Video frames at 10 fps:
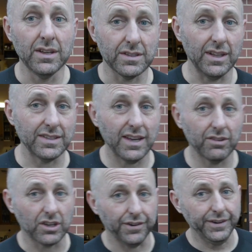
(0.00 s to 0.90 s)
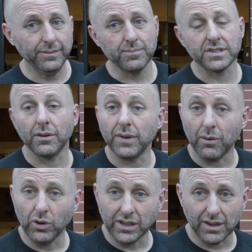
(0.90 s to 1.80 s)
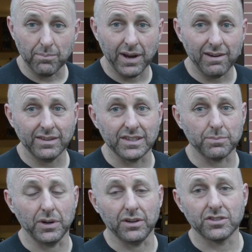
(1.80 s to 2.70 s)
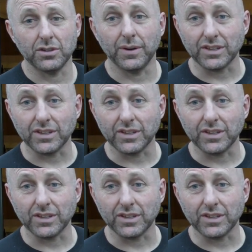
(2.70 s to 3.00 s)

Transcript: So let's have a go. So now what you're comparing this bow to,